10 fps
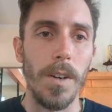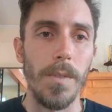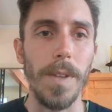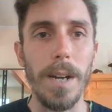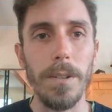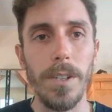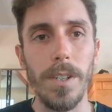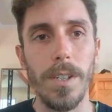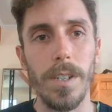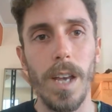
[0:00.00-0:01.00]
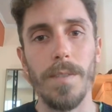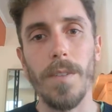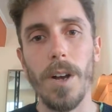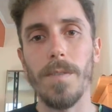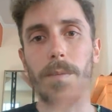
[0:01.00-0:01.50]
Flowers have
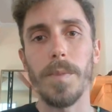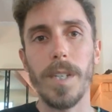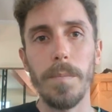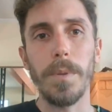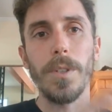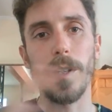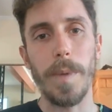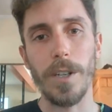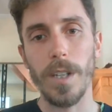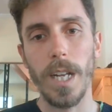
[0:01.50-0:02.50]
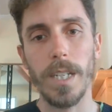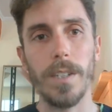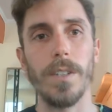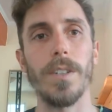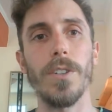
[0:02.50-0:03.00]
evolved from simple to
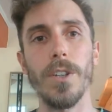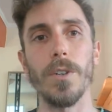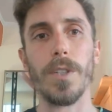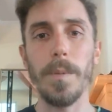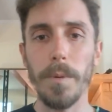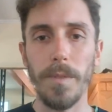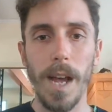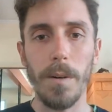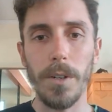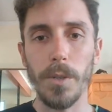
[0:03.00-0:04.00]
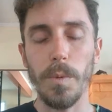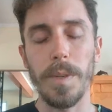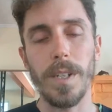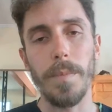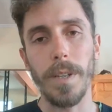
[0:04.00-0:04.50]
specialized. So simple flowers would
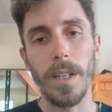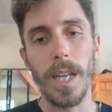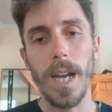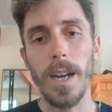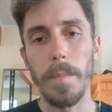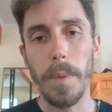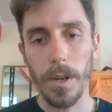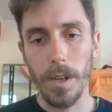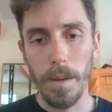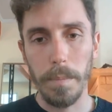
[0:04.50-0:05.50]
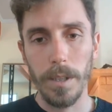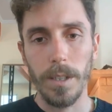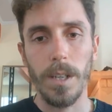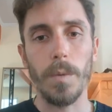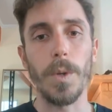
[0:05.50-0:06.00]
be something like on a buttercup,
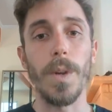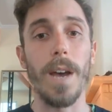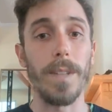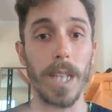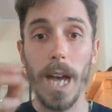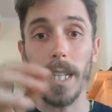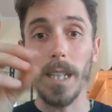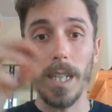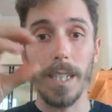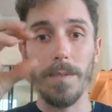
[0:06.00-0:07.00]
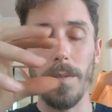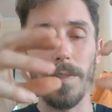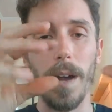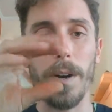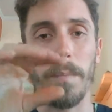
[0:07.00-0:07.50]
where you'd have a lot of different
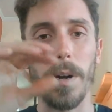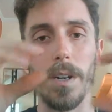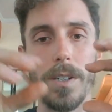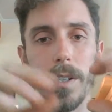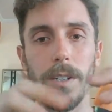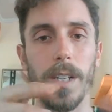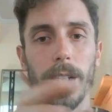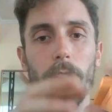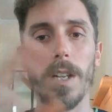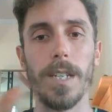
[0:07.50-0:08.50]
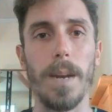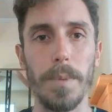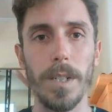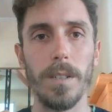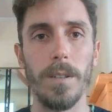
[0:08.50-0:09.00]
flowering parts and they're all
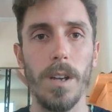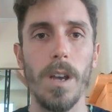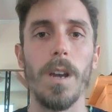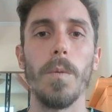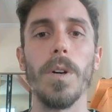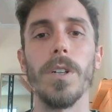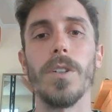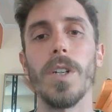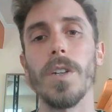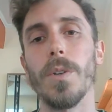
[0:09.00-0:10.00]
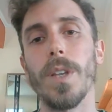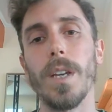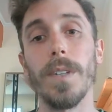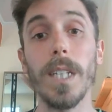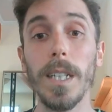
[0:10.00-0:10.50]
separate. Whereas you can also think
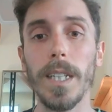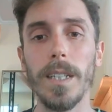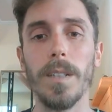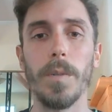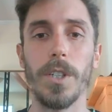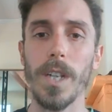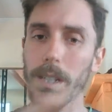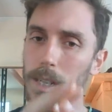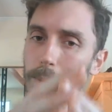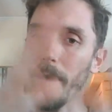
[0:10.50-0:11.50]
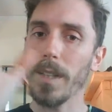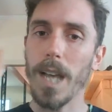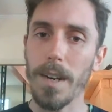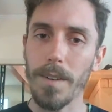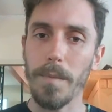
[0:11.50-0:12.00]
of a lily, which doesn't seem to have a
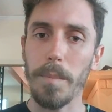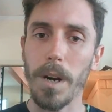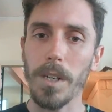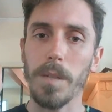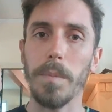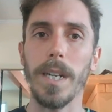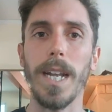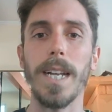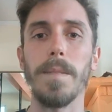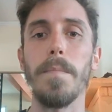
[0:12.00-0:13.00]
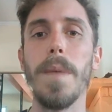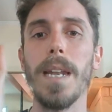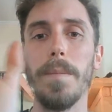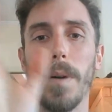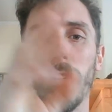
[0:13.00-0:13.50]
lot of different parts, but it has
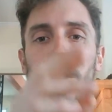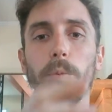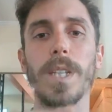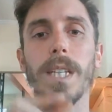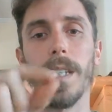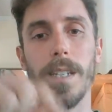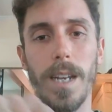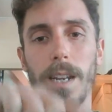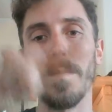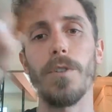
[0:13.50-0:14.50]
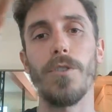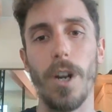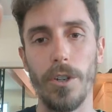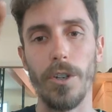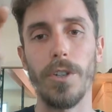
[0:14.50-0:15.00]
many parts within the same
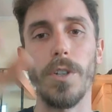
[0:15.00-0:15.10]
structure.